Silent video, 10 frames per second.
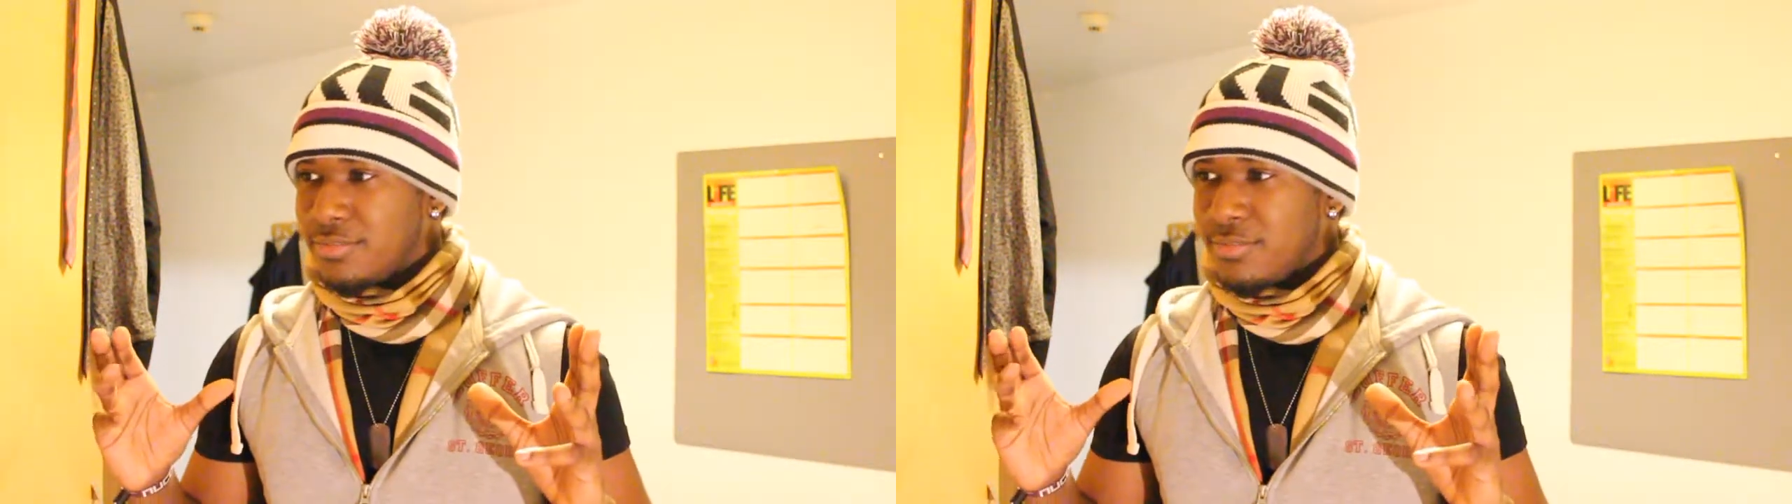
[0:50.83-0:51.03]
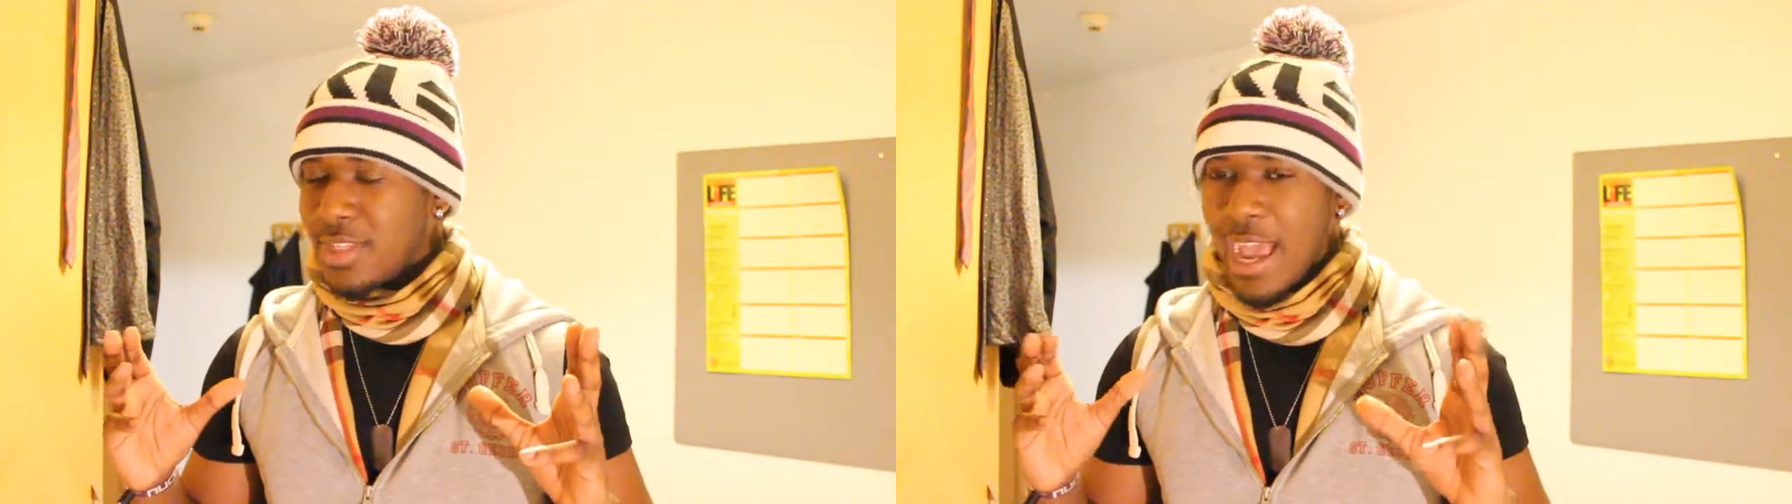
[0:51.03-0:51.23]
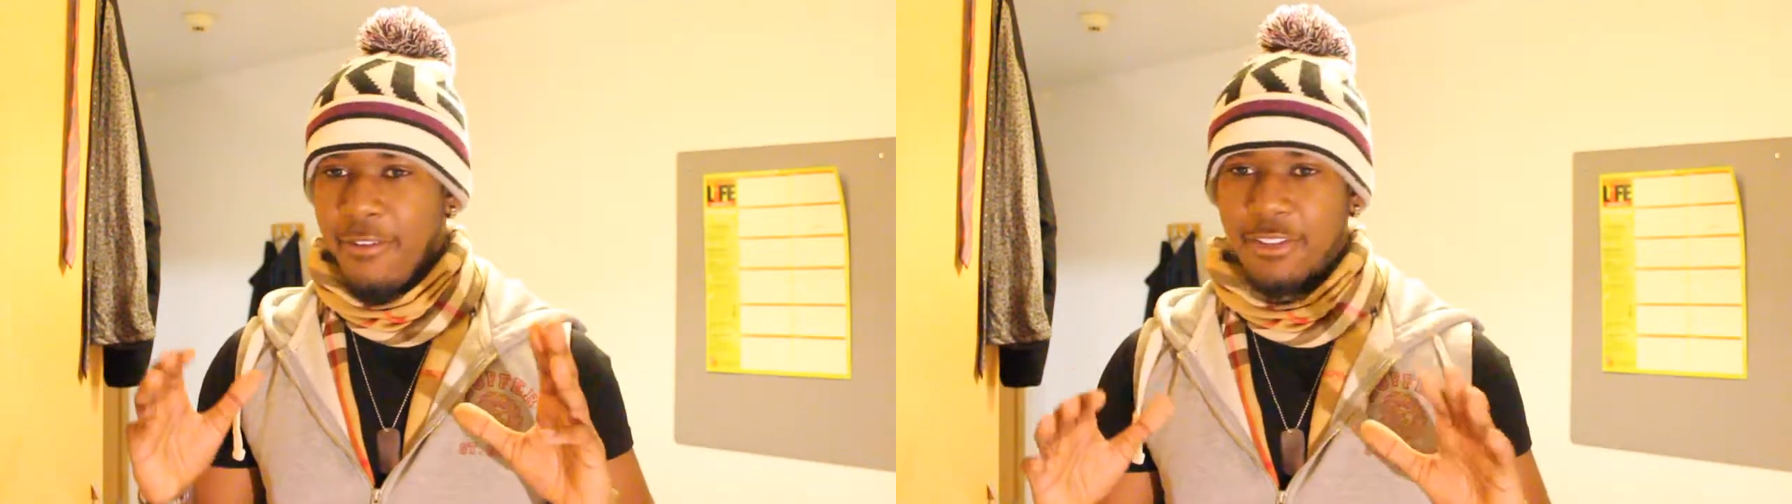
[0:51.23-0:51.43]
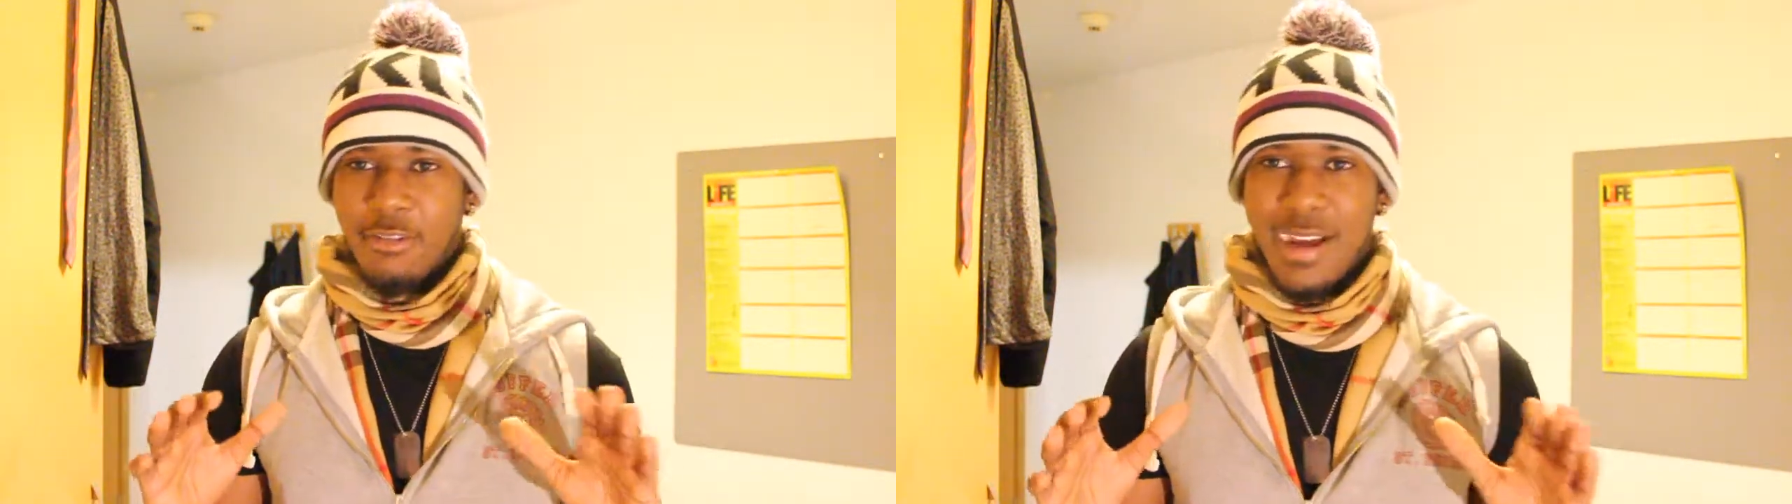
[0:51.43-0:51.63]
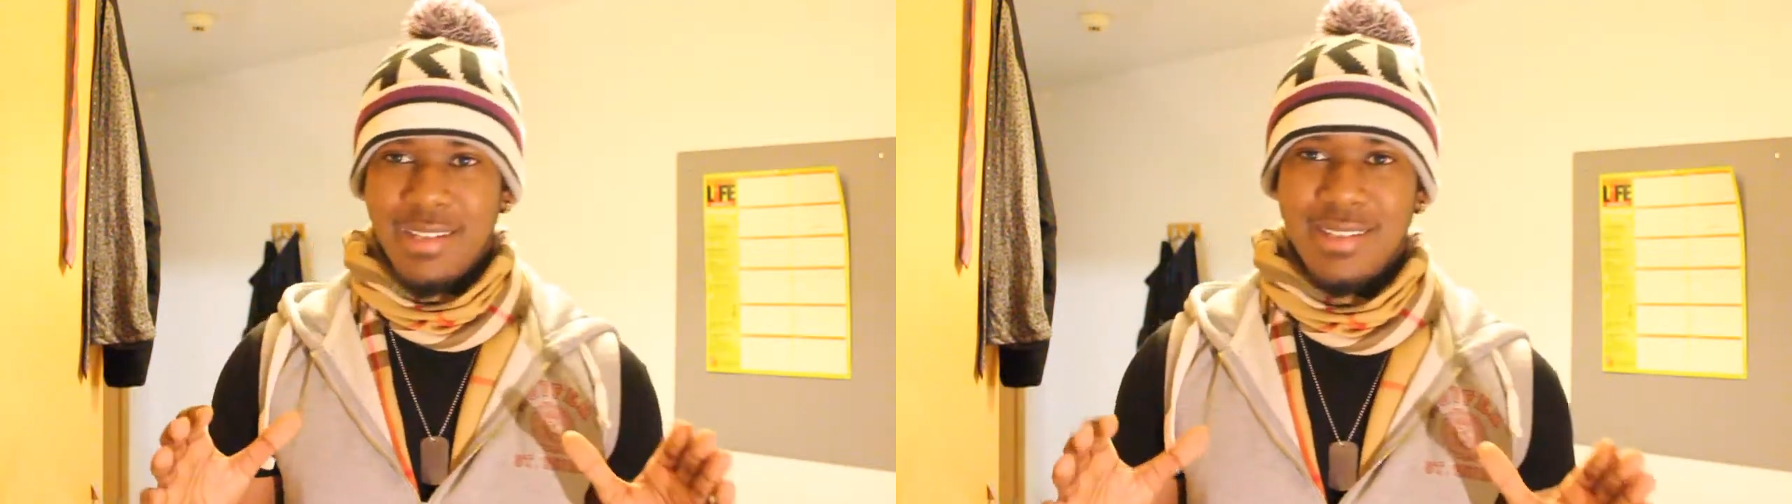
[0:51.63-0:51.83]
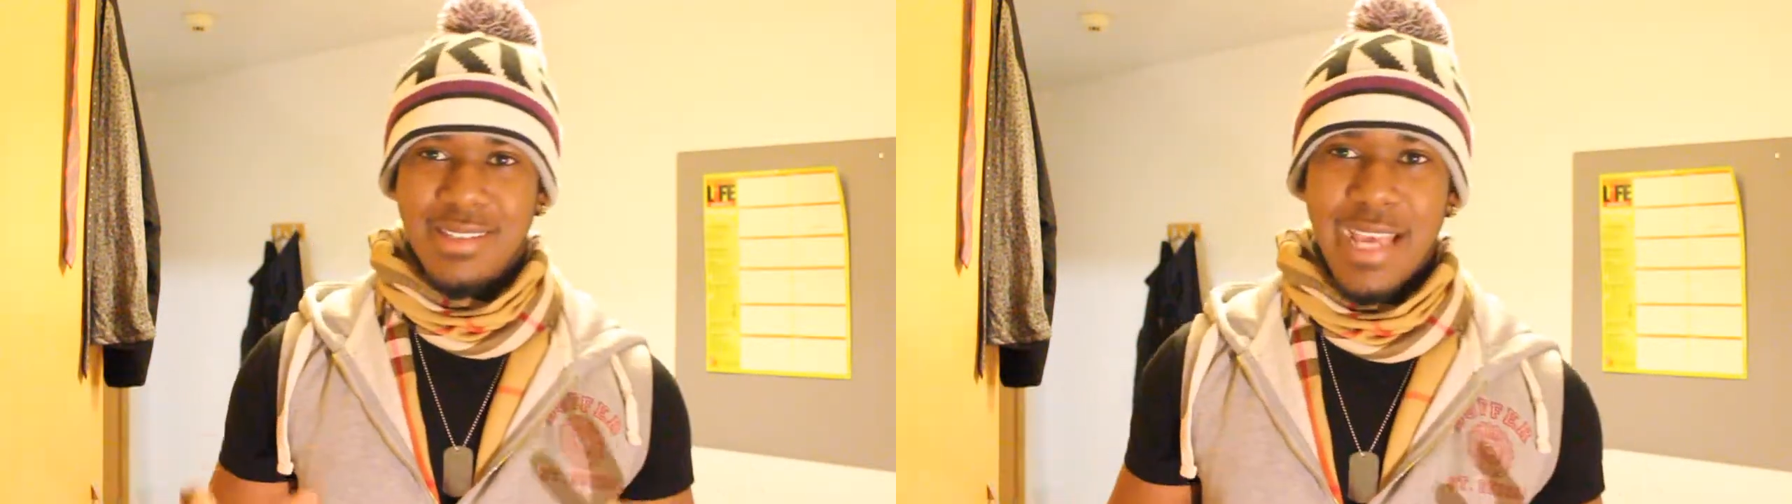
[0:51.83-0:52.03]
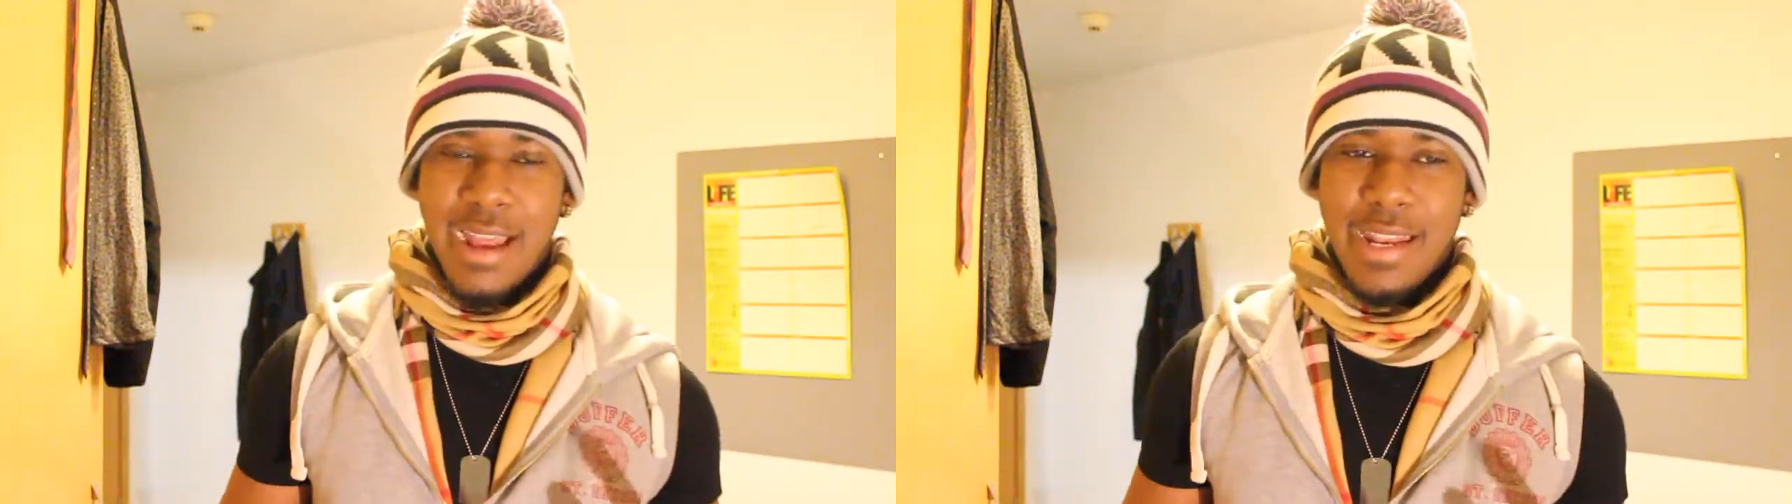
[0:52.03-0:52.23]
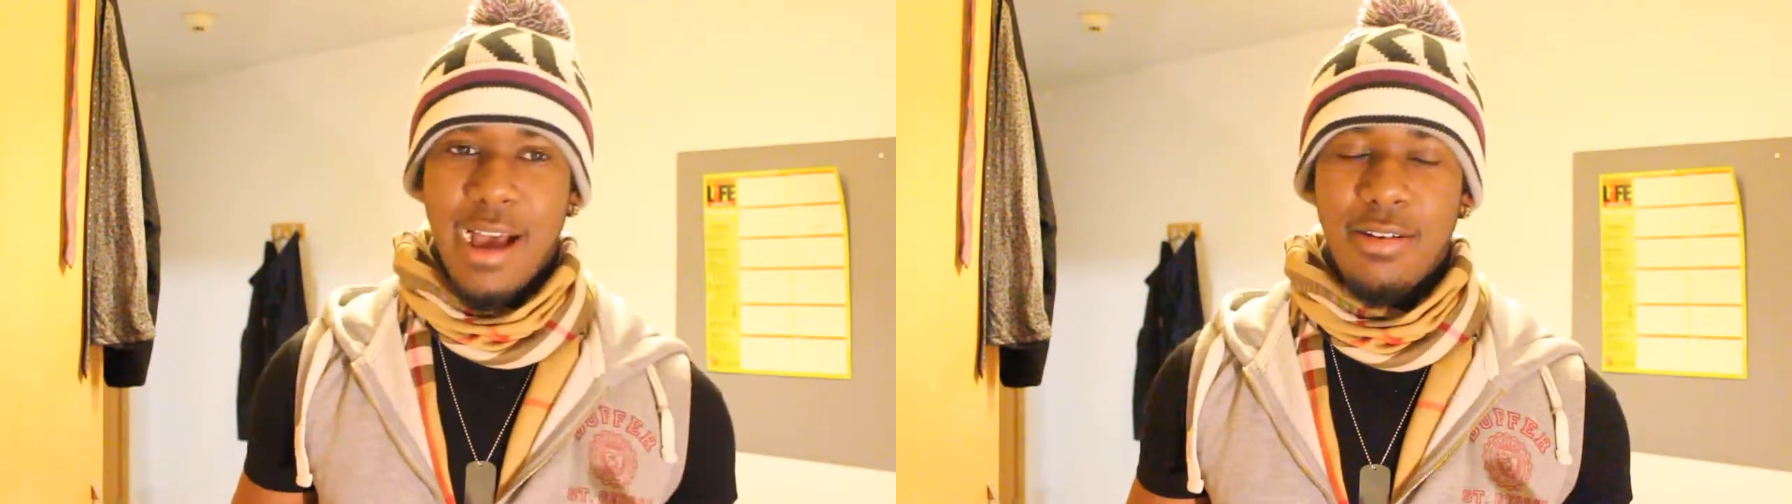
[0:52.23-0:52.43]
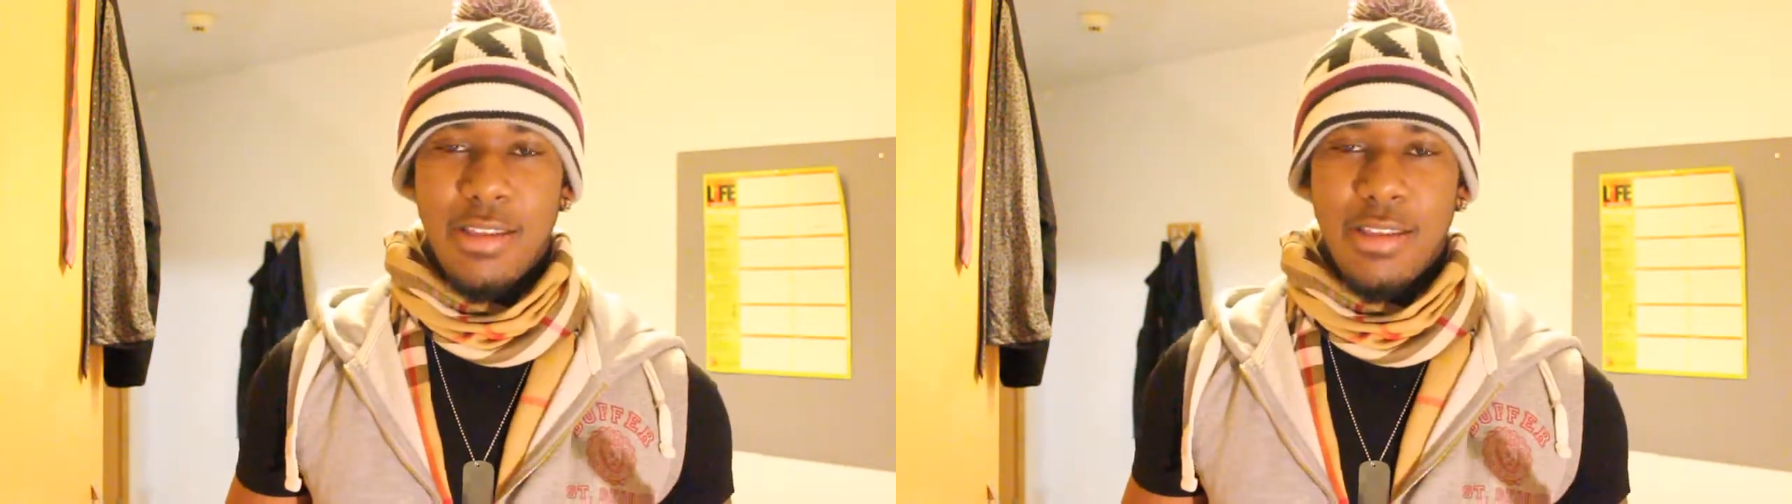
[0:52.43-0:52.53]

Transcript: after I sat down